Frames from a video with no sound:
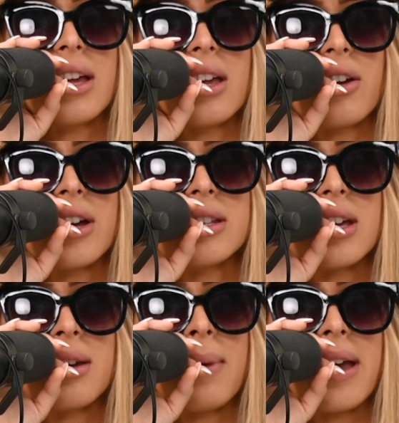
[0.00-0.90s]
like crazy.
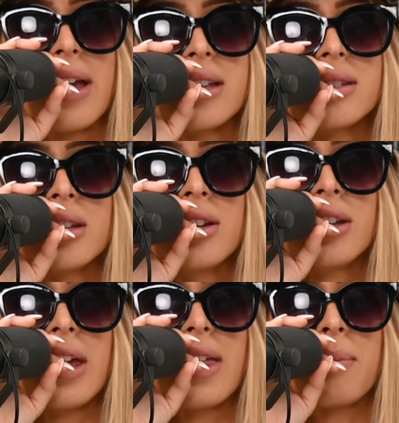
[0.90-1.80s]
And I'm like, it's
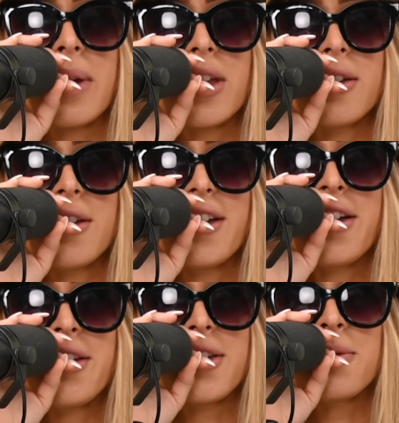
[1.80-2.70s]
literally like, I'm like,
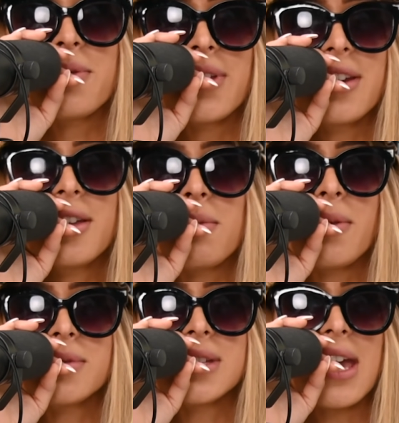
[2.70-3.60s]
you literally
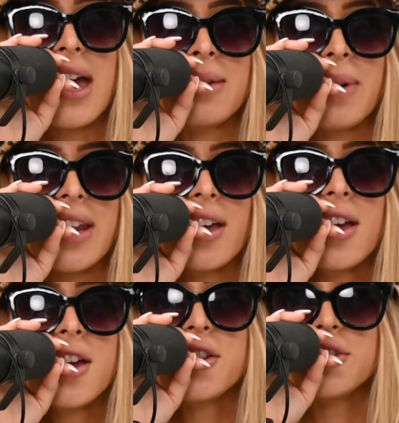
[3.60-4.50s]
won't see anybody.
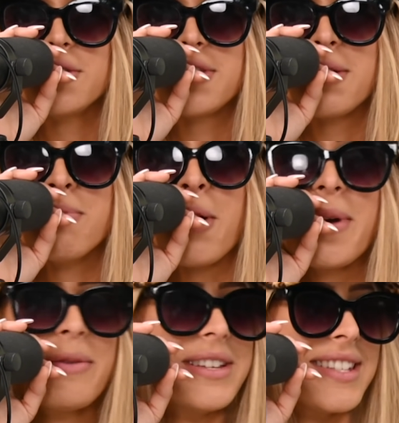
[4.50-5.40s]
The
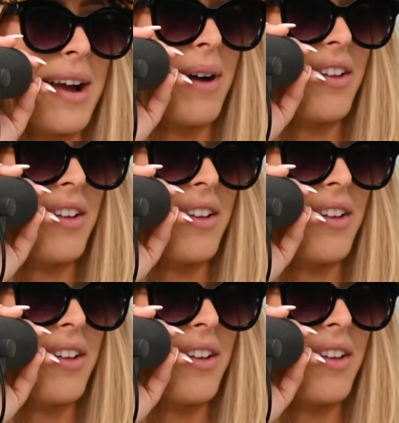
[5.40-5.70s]
moment we step